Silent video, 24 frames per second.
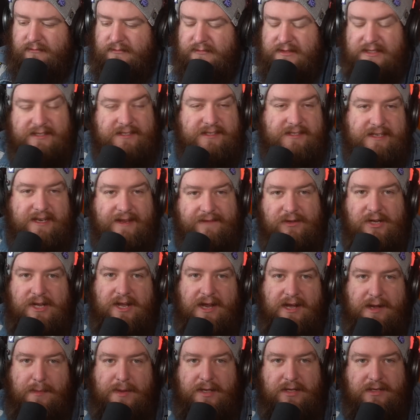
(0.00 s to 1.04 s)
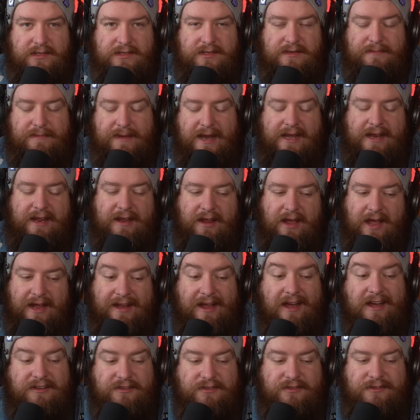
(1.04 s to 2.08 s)
This is an Evocati build, meaning I
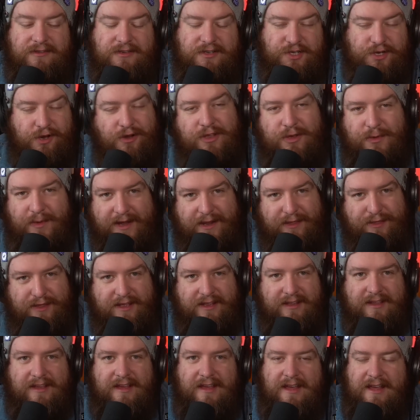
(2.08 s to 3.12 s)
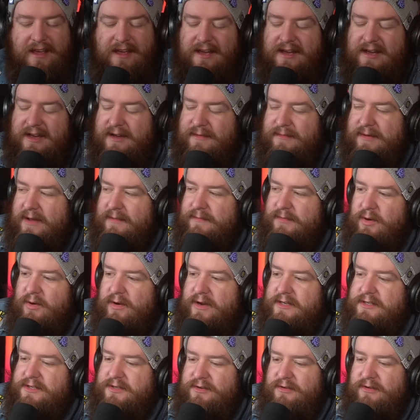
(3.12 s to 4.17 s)
can't show you anything. I'm
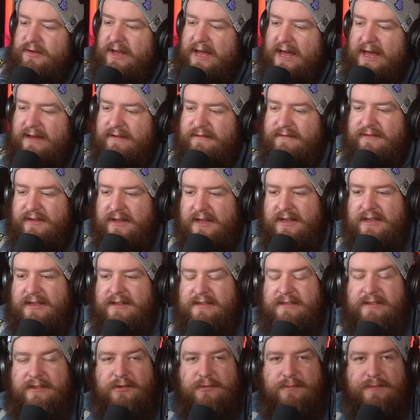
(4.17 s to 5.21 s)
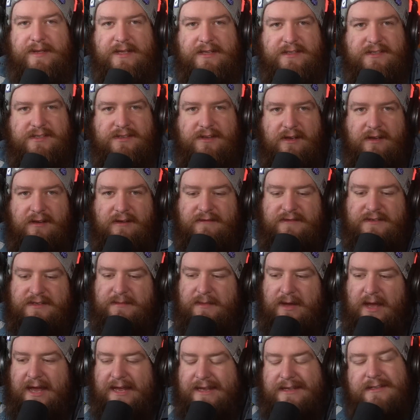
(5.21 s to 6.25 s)
going to have little bits of some
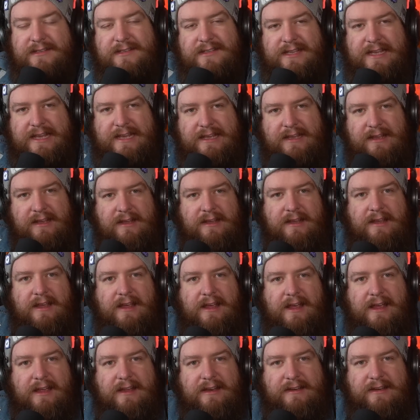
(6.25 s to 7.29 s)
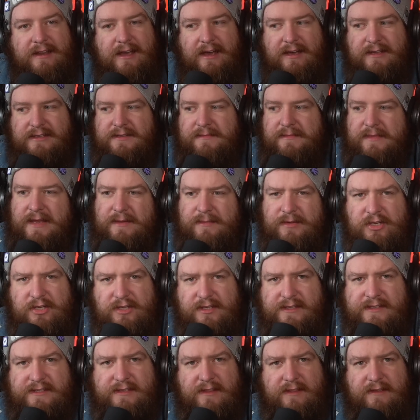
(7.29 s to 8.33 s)
ISC and some
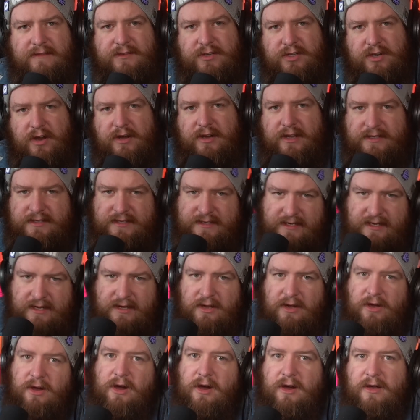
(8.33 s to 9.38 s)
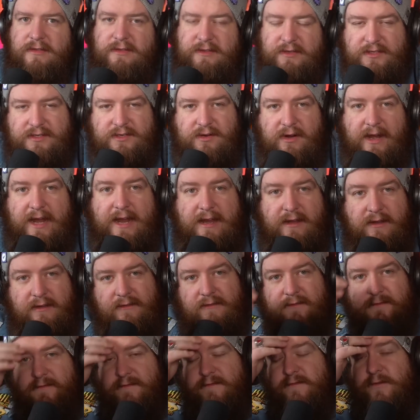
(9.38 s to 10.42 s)
images that they've shown us on the screen
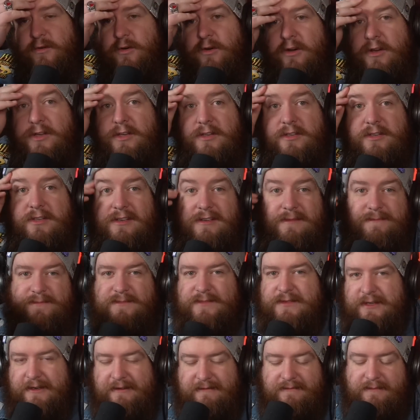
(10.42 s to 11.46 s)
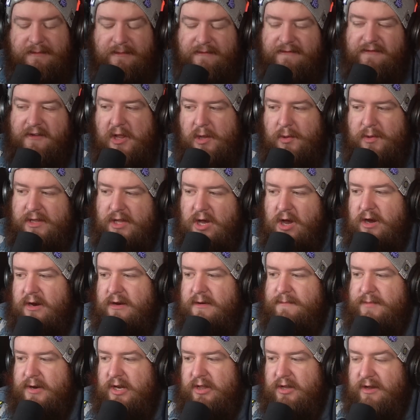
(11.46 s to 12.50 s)
for you to sort of follow
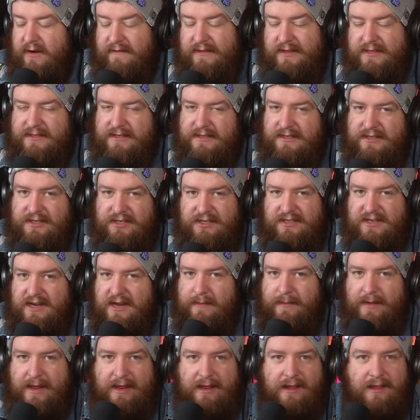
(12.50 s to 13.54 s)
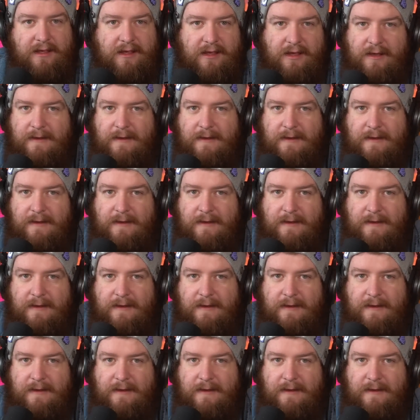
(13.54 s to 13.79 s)
along, but a lot of this is just going to be